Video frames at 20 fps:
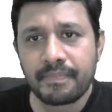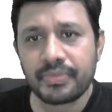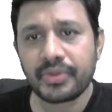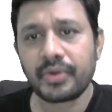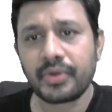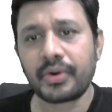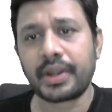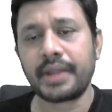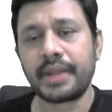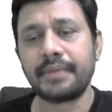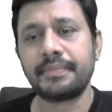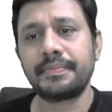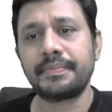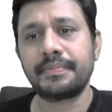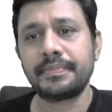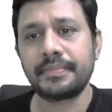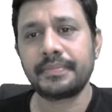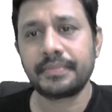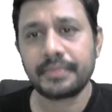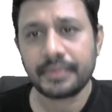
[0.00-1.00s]
Okay.
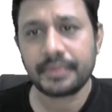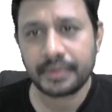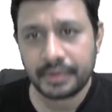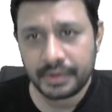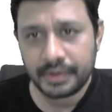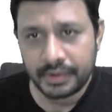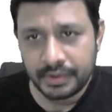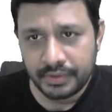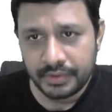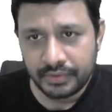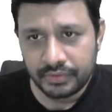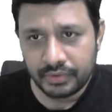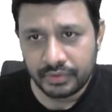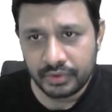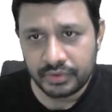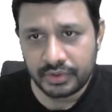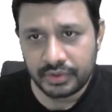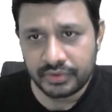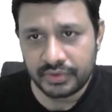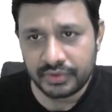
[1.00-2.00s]
So
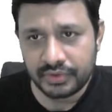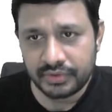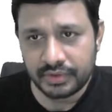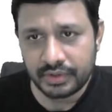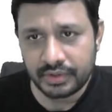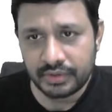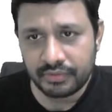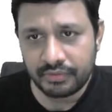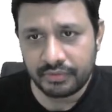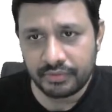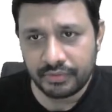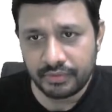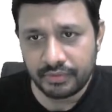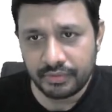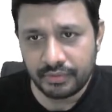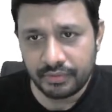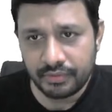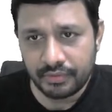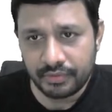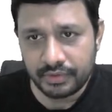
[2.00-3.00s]
this is a
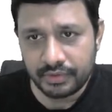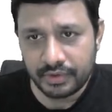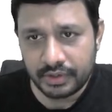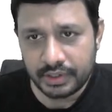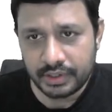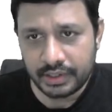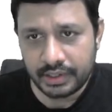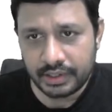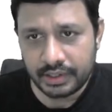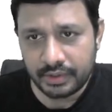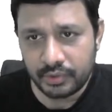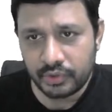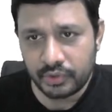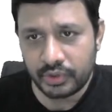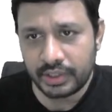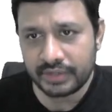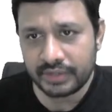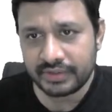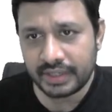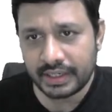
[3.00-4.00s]

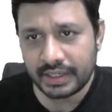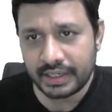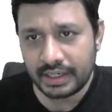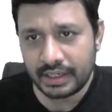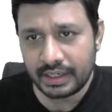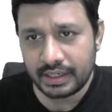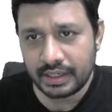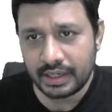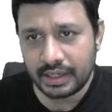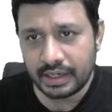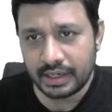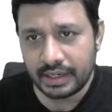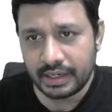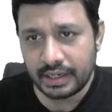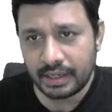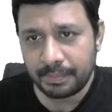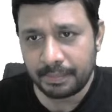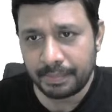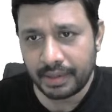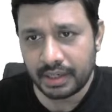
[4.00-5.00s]
unit circle,
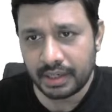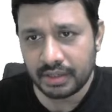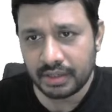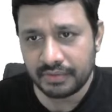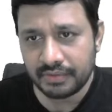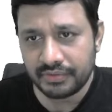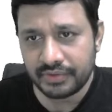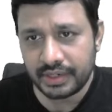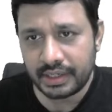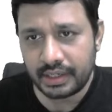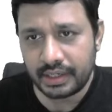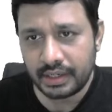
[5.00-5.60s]
real part of Z,